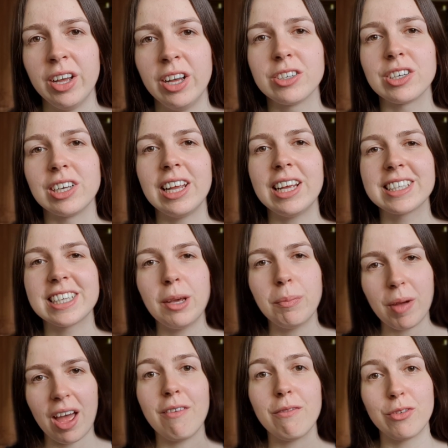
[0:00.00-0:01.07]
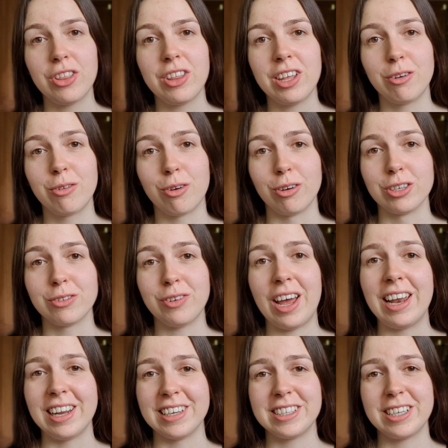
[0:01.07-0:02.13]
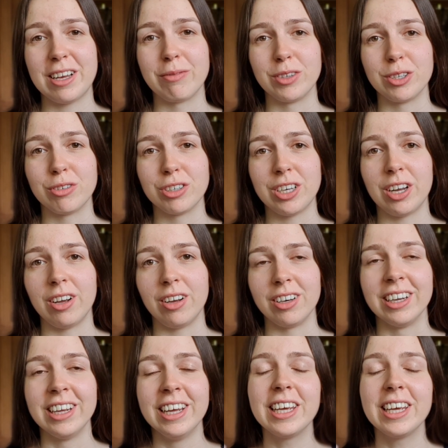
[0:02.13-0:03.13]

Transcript: So let's keep everything crossed for LS7's return,